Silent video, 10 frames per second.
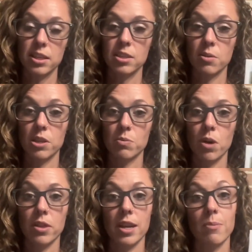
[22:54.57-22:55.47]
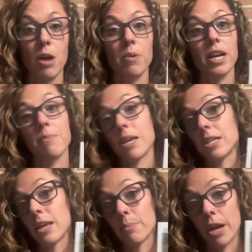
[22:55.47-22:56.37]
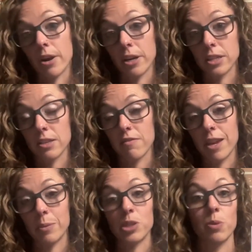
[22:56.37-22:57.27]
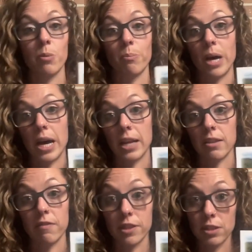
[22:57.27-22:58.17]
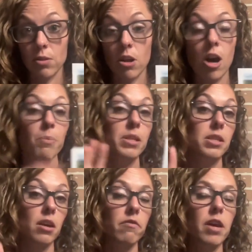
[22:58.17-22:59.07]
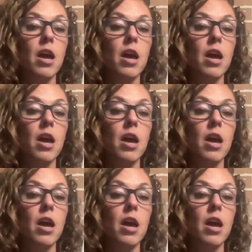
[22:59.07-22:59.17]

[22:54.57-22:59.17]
So it's one that I'm not recommending that parents and families go out and buy the physical copies of.